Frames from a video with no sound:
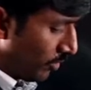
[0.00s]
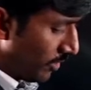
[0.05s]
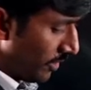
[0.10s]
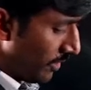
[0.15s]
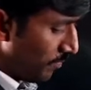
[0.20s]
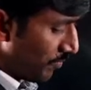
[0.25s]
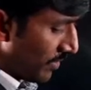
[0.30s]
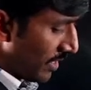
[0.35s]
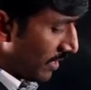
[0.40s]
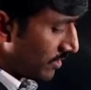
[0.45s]

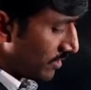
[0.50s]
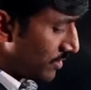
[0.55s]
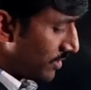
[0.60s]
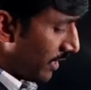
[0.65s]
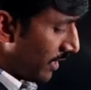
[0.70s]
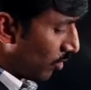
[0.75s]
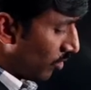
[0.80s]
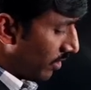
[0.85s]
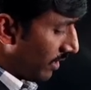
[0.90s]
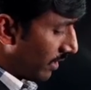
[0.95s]
Mohi,
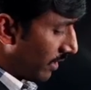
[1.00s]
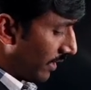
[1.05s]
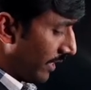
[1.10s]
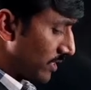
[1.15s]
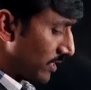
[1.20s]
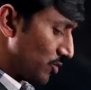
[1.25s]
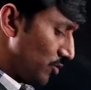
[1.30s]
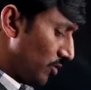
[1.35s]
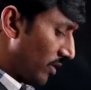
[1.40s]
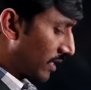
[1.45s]
0
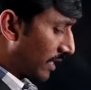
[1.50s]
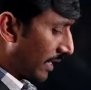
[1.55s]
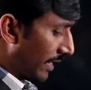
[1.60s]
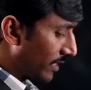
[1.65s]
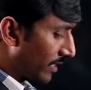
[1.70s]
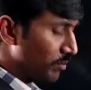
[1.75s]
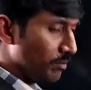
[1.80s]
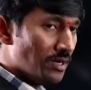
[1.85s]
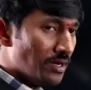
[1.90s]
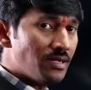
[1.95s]
degrees. You are
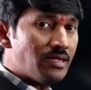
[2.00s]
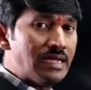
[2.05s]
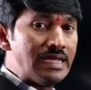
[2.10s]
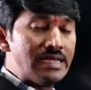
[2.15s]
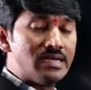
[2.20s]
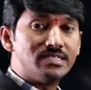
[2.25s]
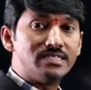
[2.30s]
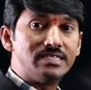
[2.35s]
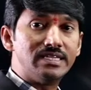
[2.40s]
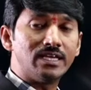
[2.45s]
correct, ma?
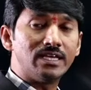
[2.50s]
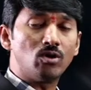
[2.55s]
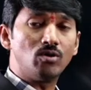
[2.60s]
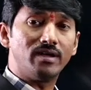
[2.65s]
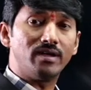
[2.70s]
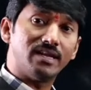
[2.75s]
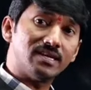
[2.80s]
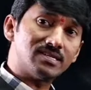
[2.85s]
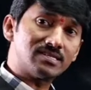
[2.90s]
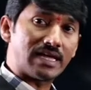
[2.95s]
0
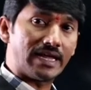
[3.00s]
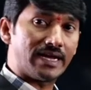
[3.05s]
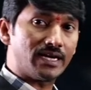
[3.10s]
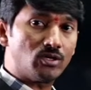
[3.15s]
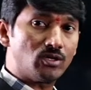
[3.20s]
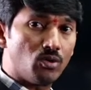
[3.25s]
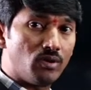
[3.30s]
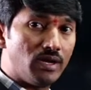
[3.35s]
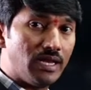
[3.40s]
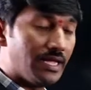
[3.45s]
degrees
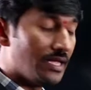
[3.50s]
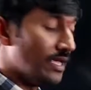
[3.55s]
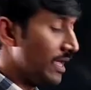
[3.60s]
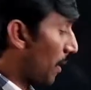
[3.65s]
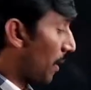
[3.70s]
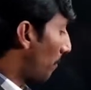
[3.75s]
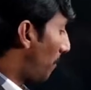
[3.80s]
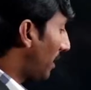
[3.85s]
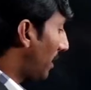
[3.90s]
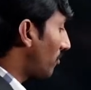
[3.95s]
correct only.
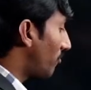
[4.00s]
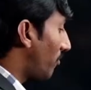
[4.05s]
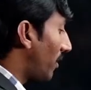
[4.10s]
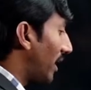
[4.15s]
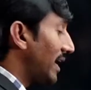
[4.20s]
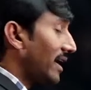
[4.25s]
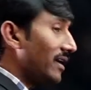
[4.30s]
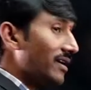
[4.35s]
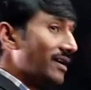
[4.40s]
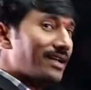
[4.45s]
But
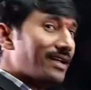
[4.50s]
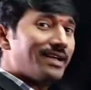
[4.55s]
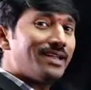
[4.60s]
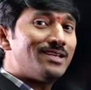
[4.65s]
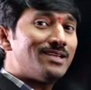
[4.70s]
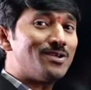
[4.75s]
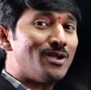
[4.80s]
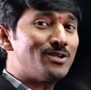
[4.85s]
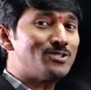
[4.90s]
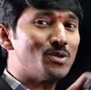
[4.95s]
180
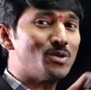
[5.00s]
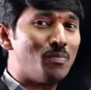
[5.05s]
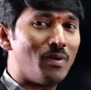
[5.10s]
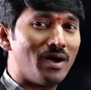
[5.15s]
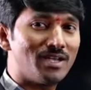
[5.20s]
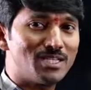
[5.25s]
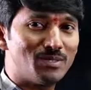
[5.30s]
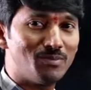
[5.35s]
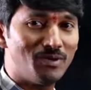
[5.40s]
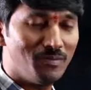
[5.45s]
degrees also
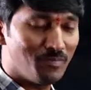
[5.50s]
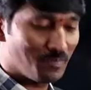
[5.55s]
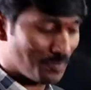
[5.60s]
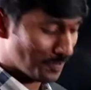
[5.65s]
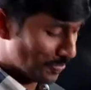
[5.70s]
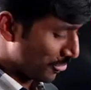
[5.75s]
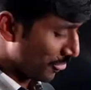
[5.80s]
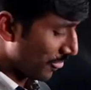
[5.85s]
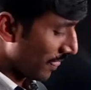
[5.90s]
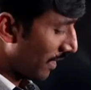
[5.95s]
possible.
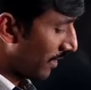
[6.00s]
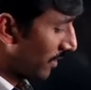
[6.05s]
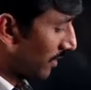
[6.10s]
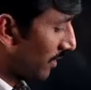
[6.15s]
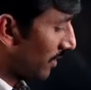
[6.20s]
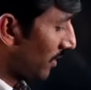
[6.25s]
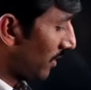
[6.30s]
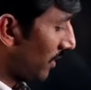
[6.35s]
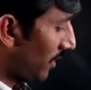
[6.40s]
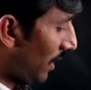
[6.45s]

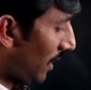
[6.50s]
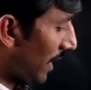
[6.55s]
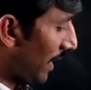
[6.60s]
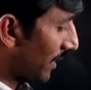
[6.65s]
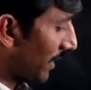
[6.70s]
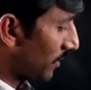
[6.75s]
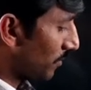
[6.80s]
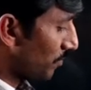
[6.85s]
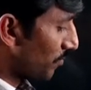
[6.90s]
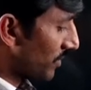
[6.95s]

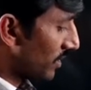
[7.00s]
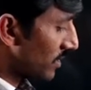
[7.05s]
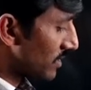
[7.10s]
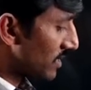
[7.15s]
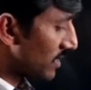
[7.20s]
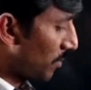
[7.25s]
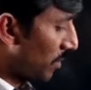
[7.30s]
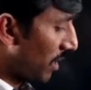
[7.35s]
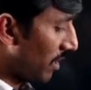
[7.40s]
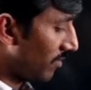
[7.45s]
And
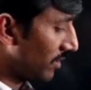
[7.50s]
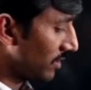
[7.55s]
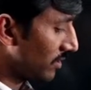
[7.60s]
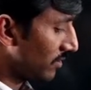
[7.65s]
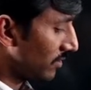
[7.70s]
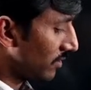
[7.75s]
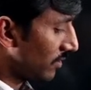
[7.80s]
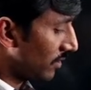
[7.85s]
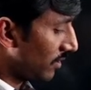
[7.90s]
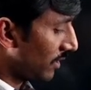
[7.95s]

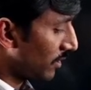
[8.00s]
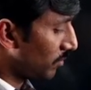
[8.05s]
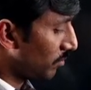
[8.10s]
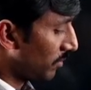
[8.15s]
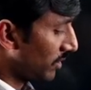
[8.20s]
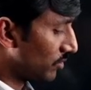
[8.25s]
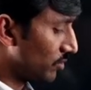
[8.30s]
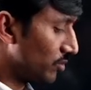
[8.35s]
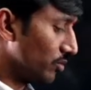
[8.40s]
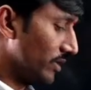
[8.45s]
Sabhavat,
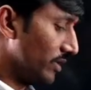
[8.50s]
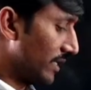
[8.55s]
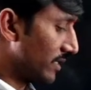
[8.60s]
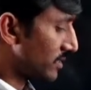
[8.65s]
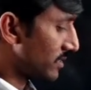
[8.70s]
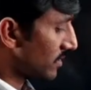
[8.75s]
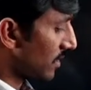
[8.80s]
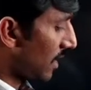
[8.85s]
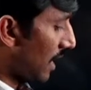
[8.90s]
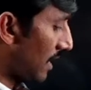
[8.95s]
Hanmantu,
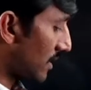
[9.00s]
yes,